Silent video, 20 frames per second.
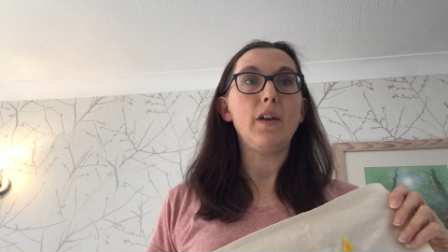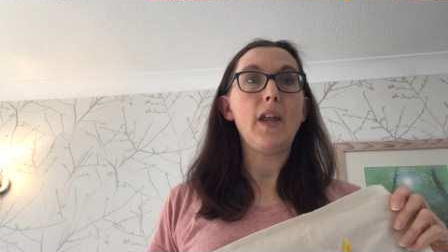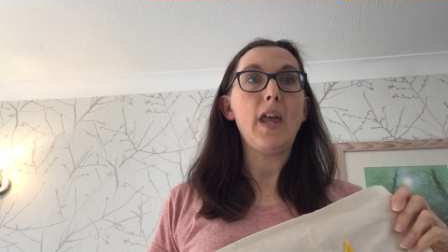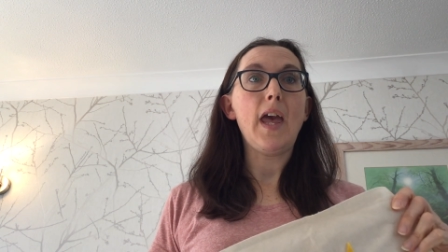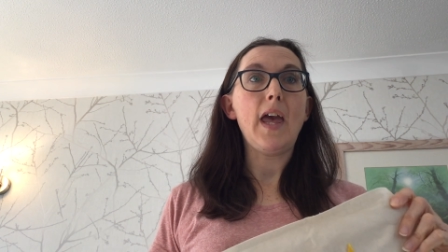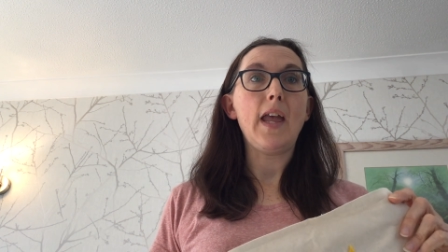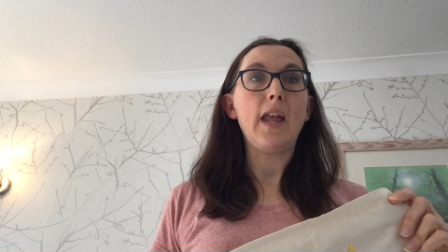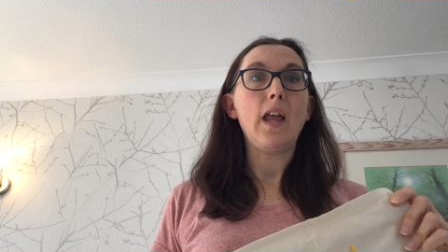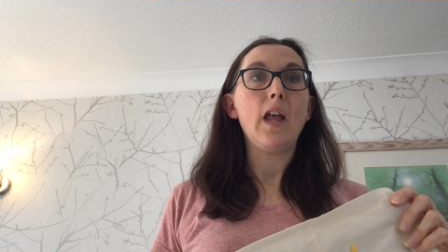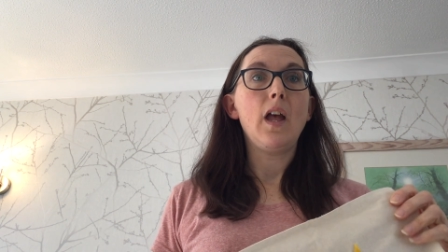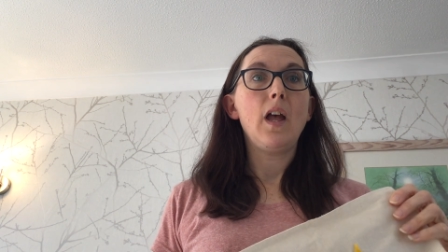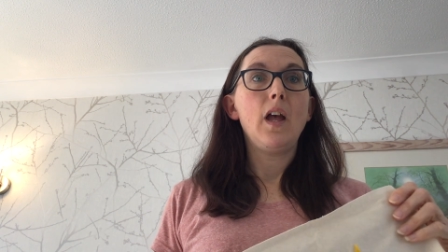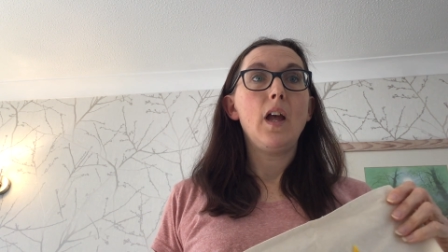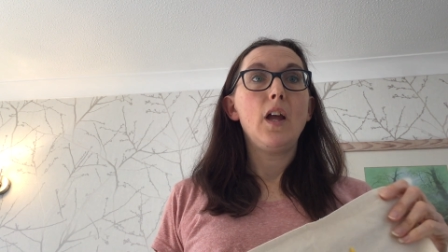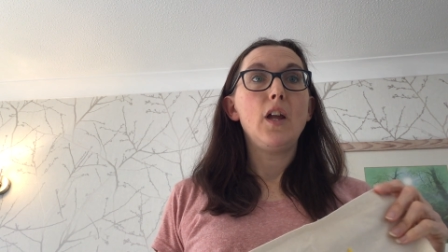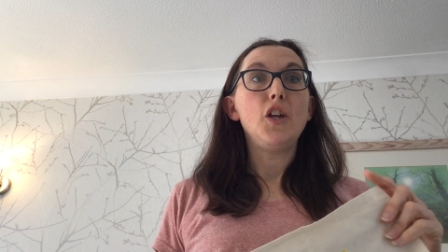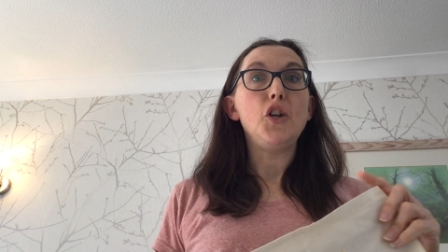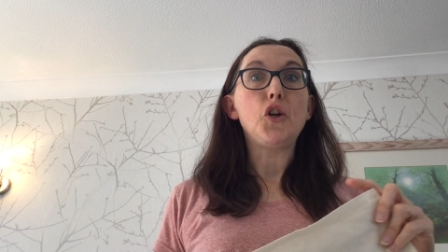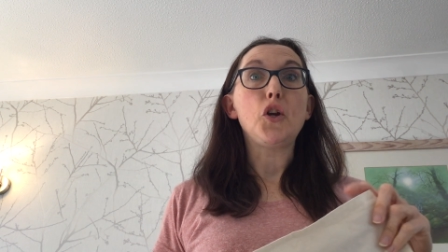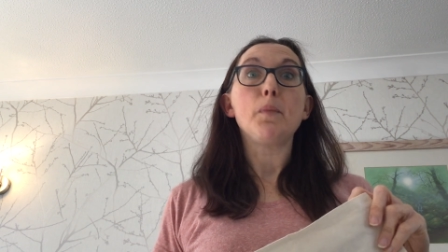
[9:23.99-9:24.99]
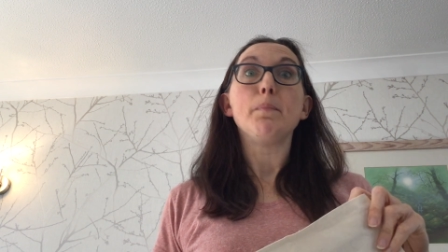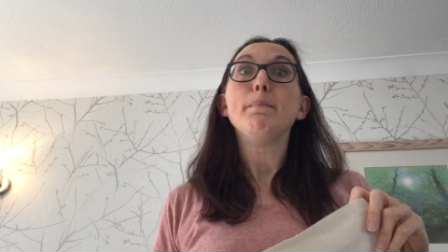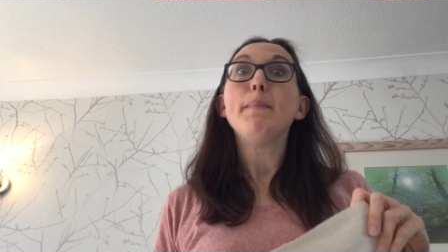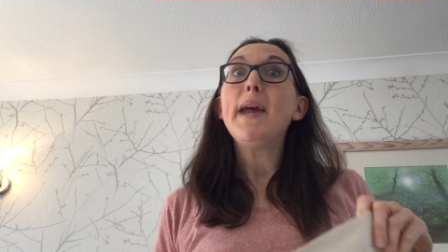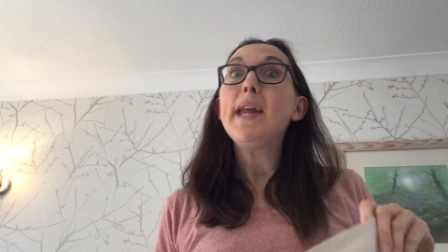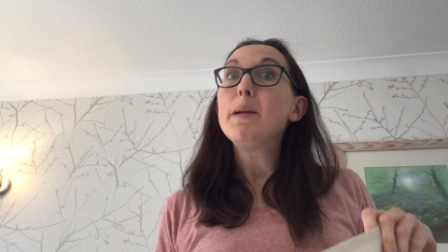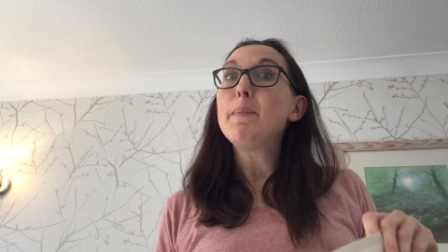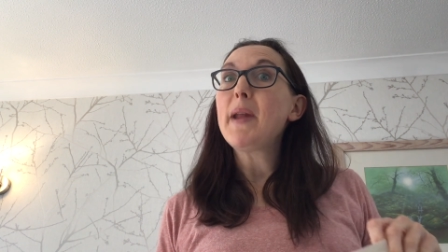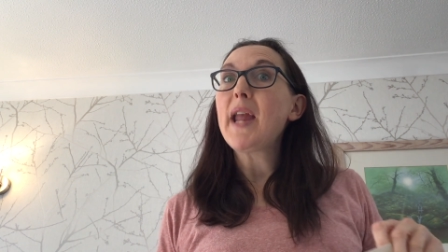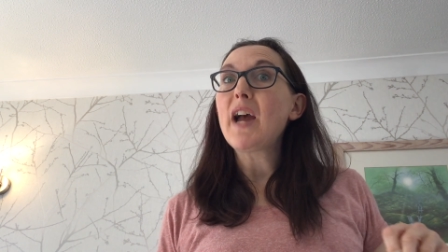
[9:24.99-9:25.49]
Okay, you could
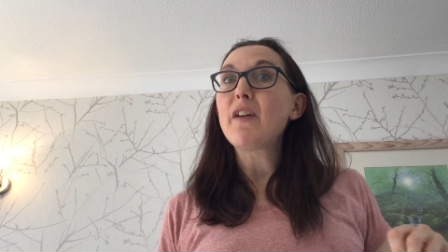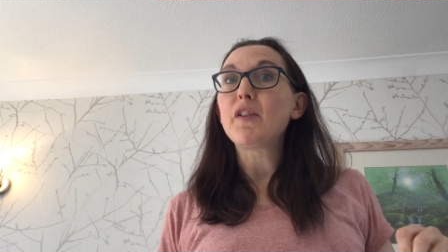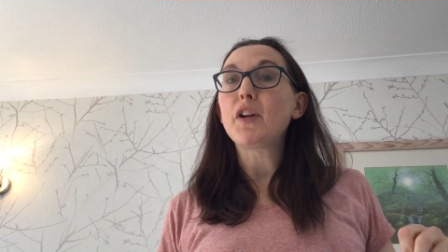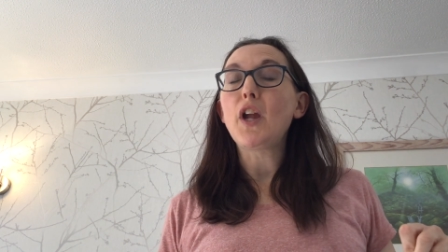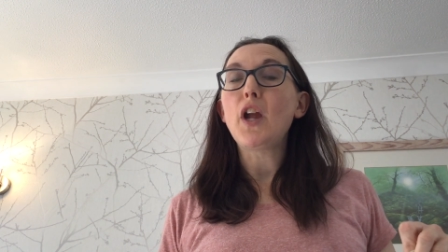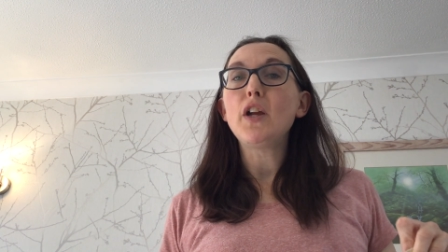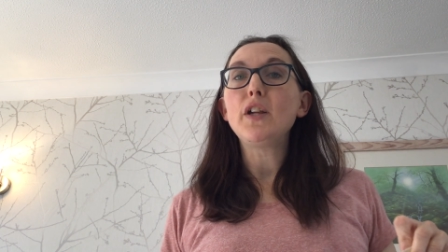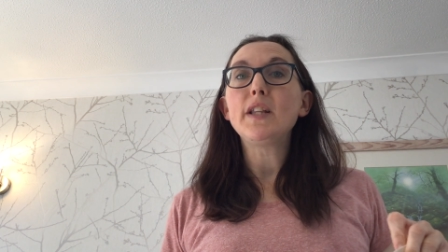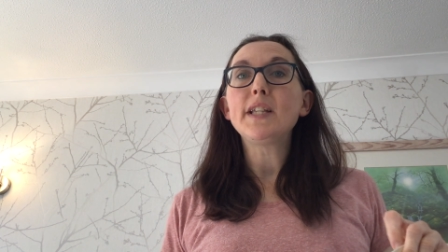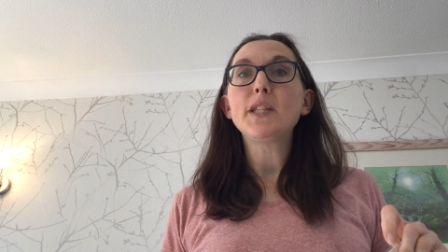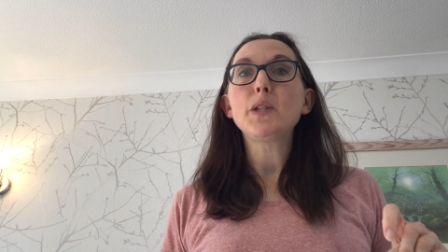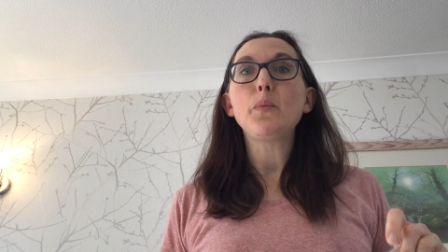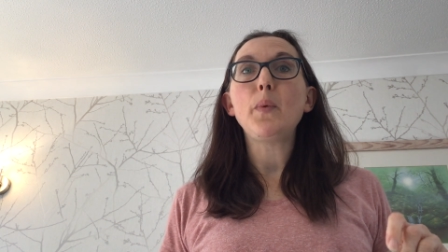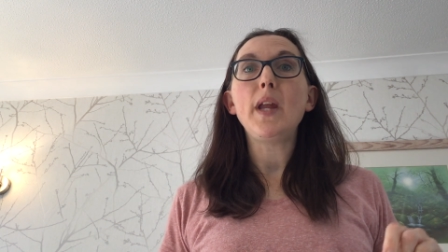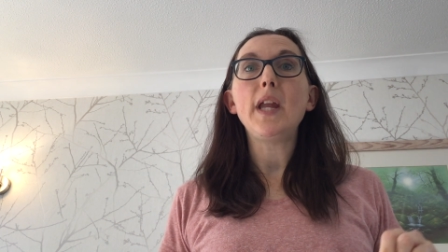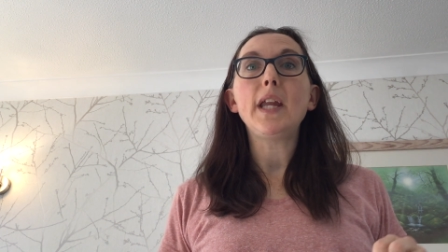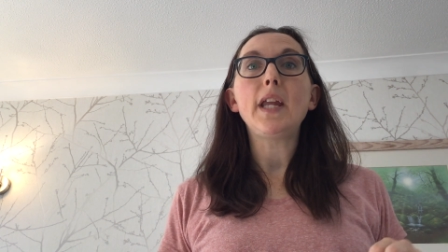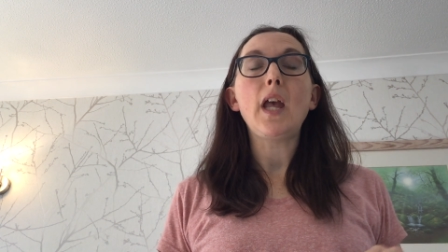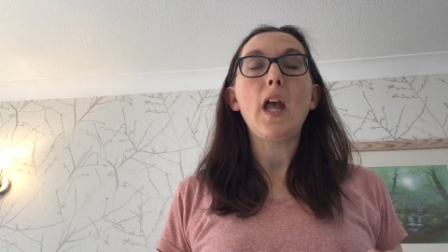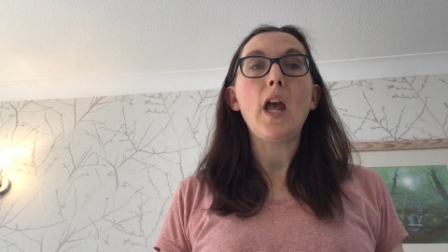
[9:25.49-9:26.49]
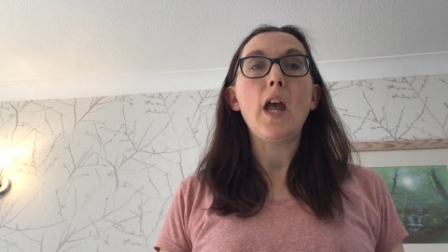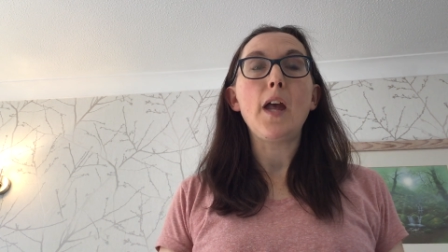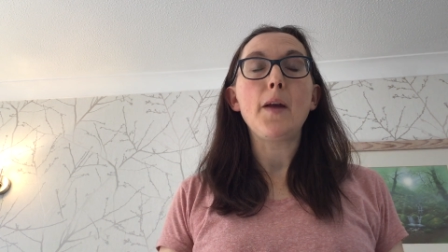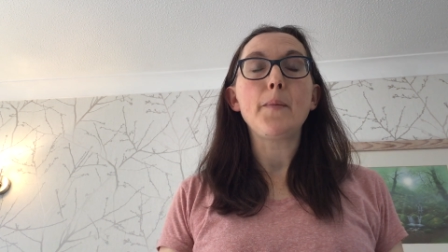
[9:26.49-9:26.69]
maybe have a go this week